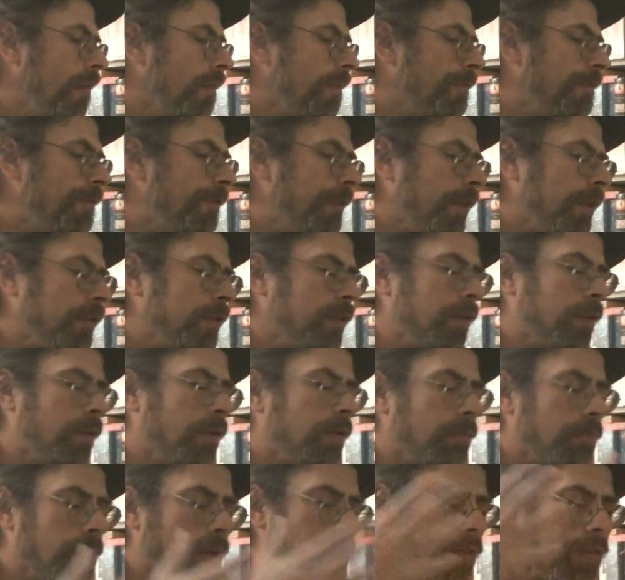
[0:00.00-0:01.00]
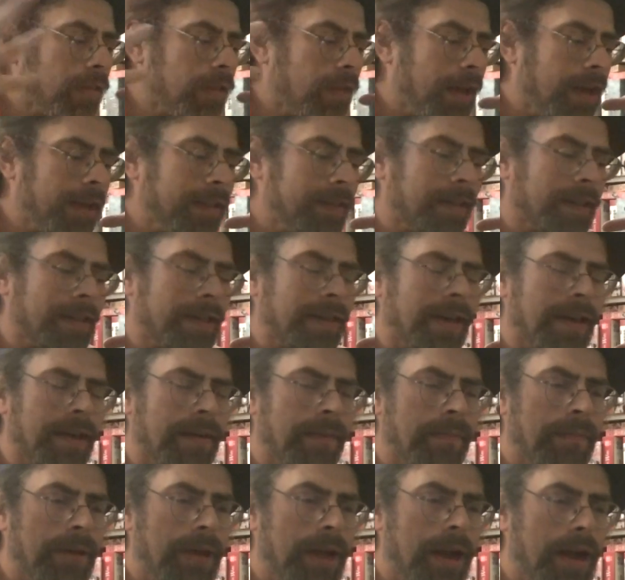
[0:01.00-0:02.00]
felt almost like the
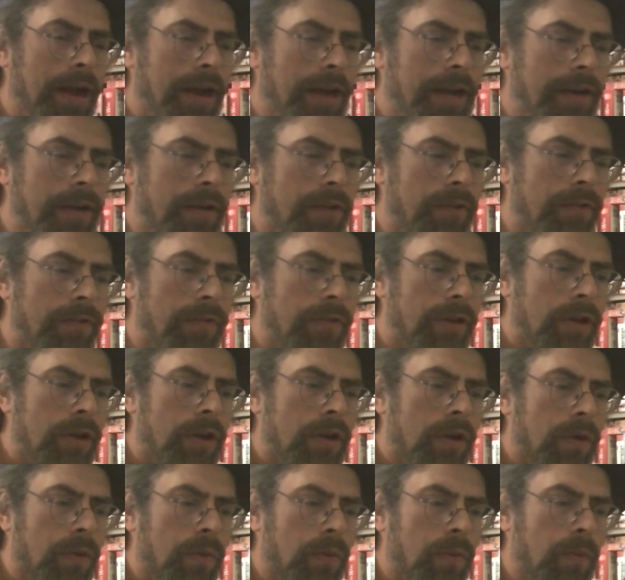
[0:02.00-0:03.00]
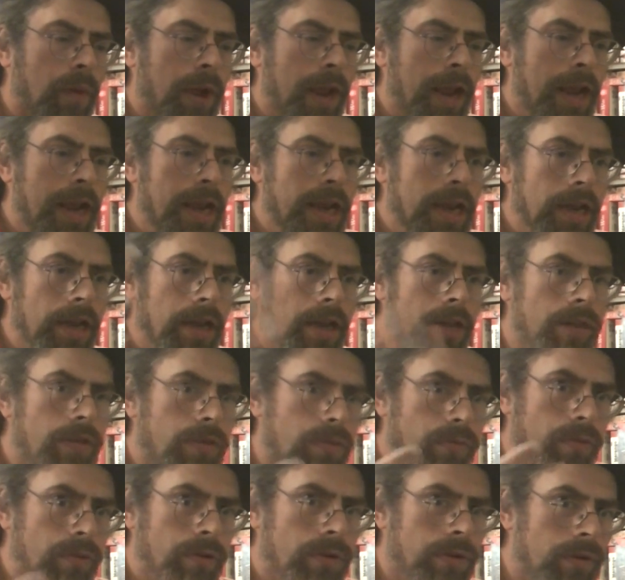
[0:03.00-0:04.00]
same kind of wading
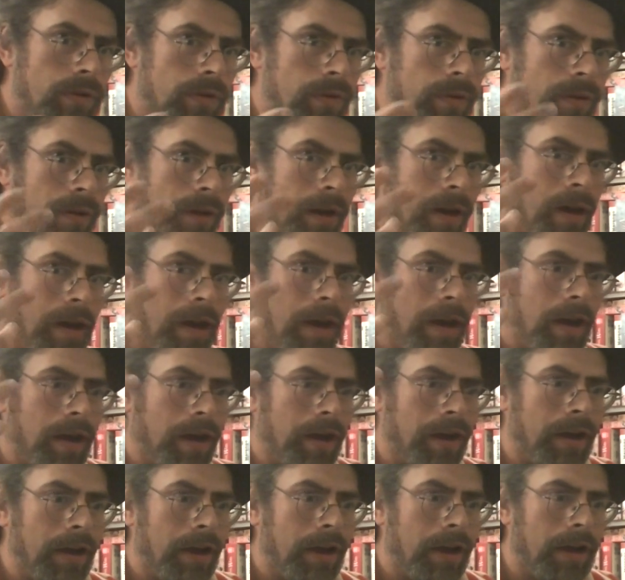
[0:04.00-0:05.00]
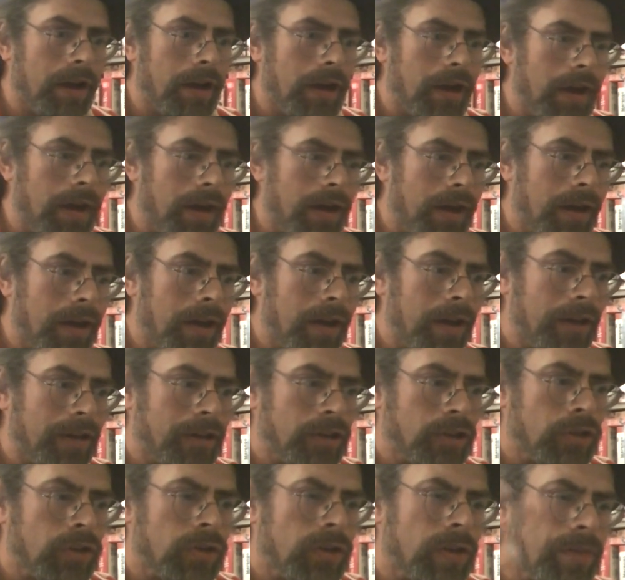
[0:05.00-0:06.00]
through a, a, a,
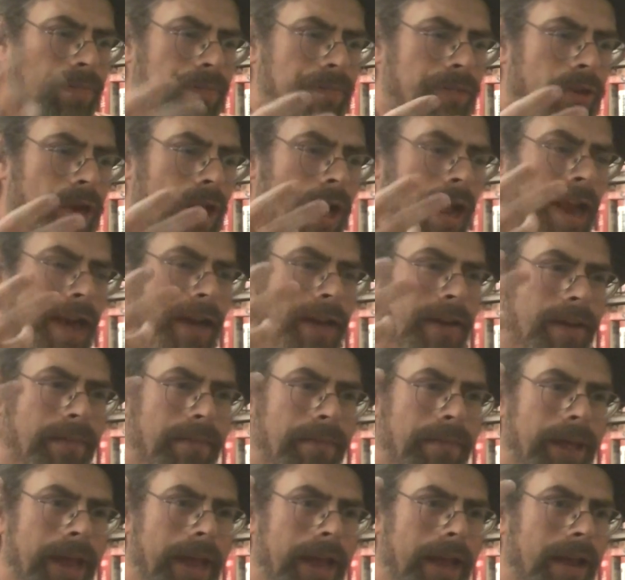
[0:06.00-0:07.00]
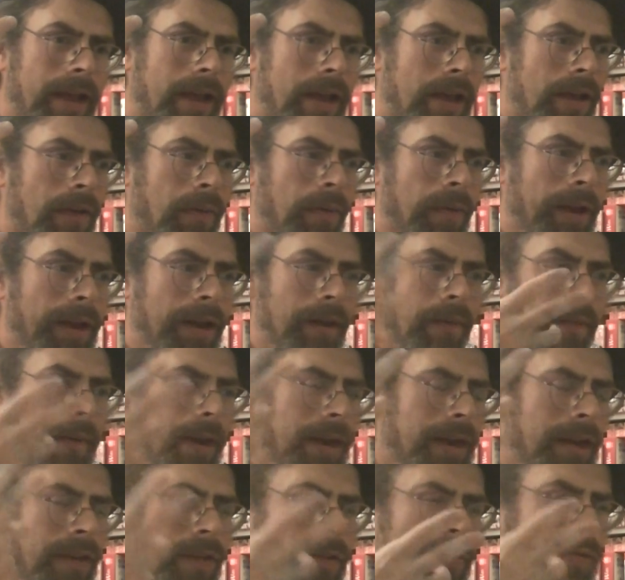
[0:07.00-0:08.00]
trip trying to make waiting,
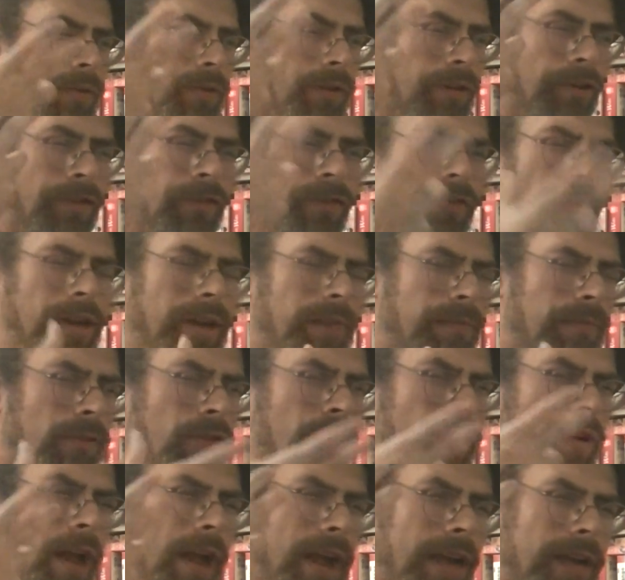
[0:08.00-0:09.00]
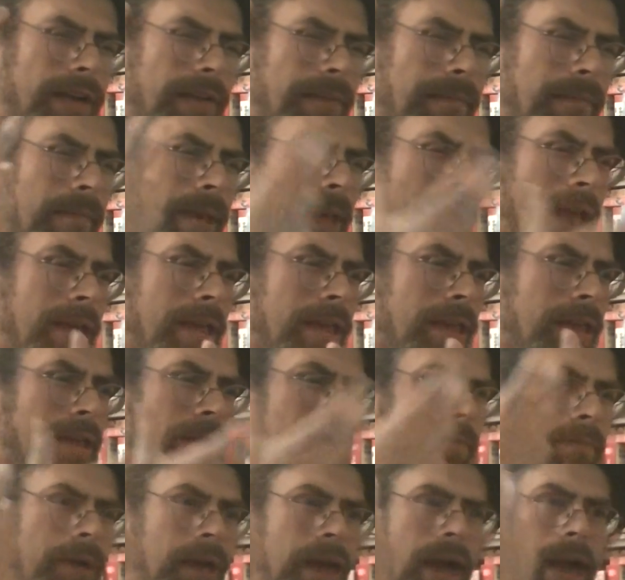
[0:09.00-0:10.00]
wading through your dreams trying to make
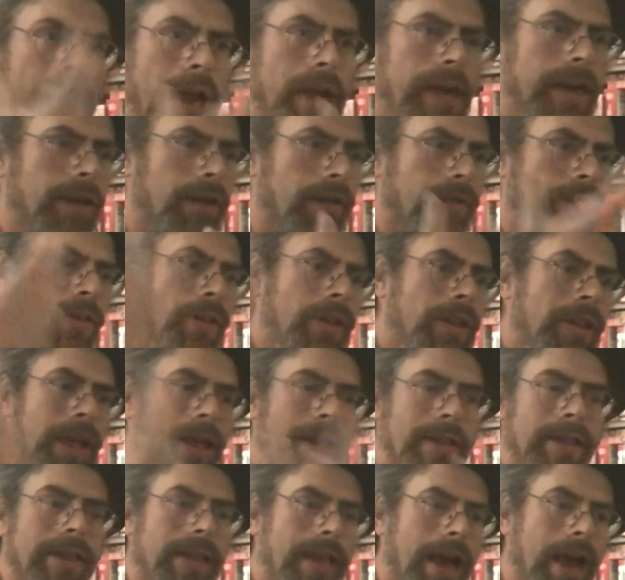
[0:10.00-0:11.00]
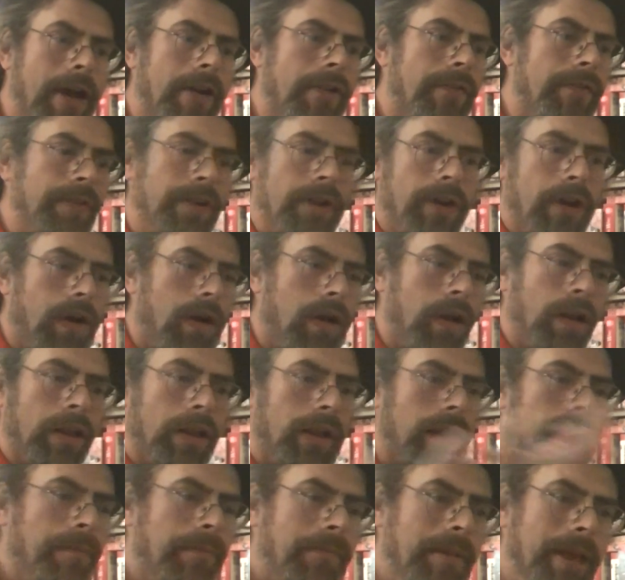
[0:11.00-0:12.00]
some kind of sense out of it
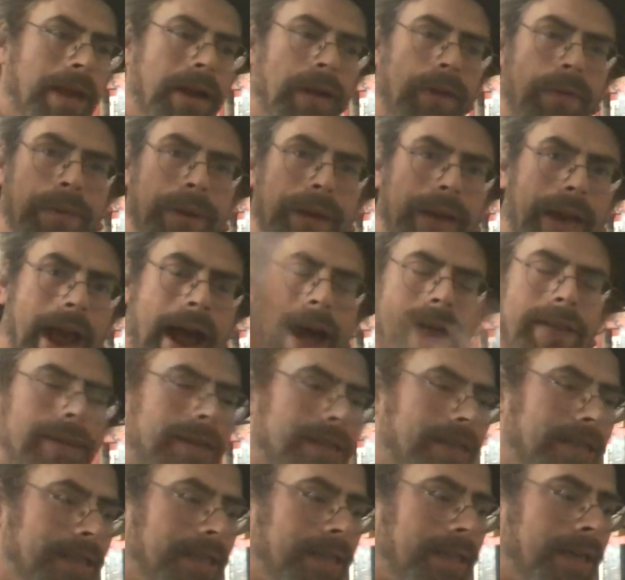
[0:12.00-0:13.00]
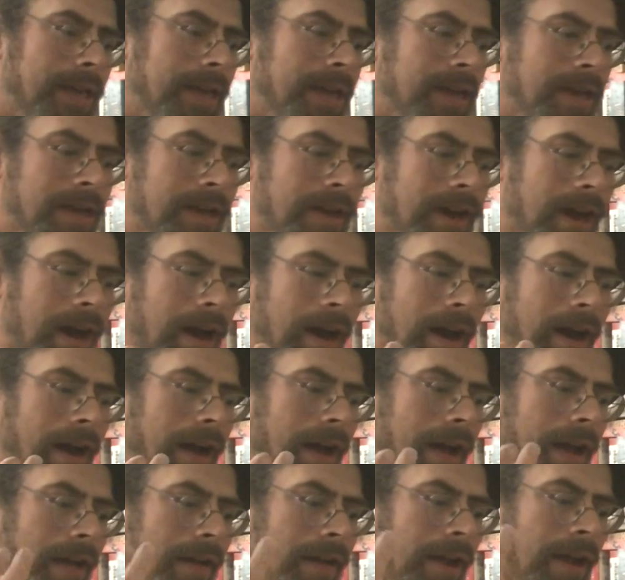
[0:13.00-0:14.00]
all and make a reality
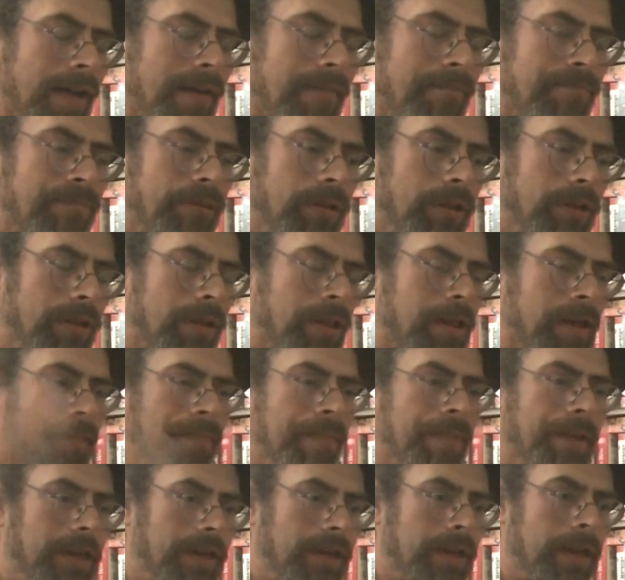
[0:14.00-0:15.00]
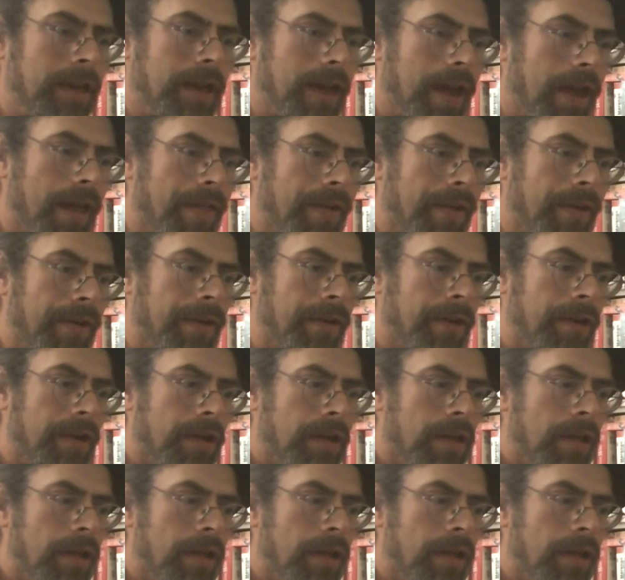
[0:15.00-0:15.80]
uh, and and pull something together